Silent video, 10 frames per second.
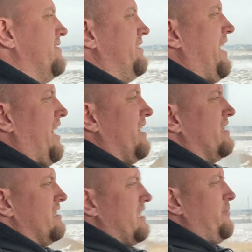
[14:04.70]
yeah,
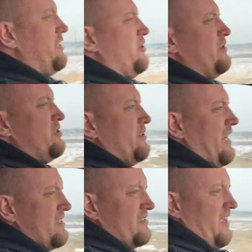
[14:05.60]
let me know what you
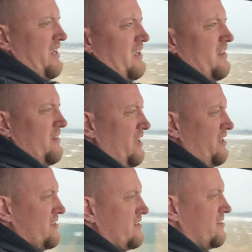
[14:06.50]
guys think.
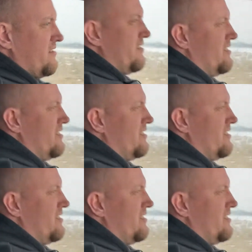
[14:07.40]
Thanks.